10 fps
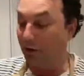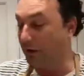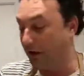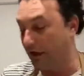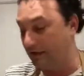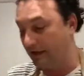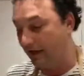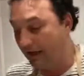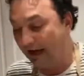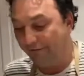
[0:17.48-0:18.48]
the things that
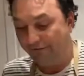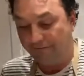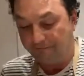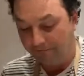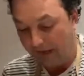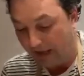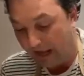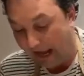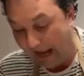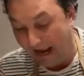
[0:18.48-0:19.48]
I love.
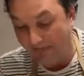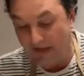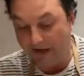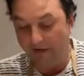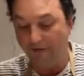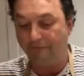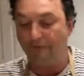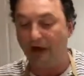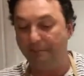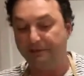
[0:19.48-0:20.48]
And then
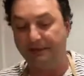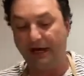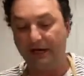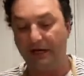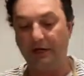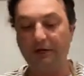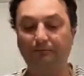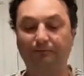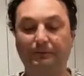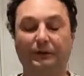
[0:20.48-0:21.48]
for our
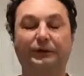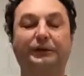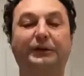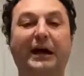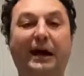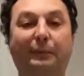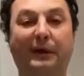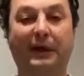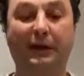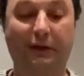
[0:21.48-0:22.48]
potato, today
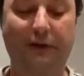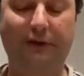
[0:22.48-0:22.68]
we're going to use